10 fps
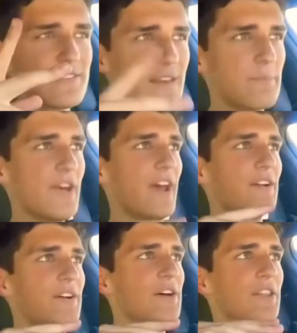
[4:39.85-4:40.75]

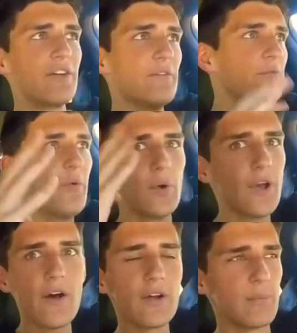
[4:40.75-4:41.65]
subtitle, the
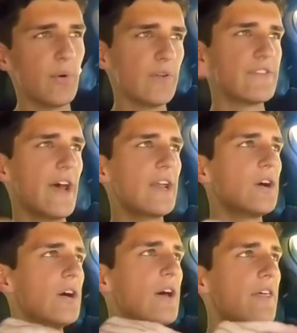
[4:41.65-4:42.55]
$4 bold
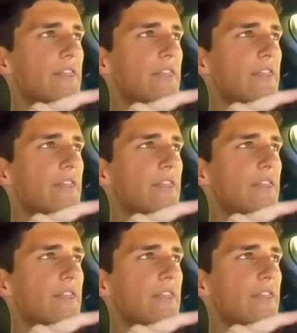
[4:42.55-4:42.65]
title,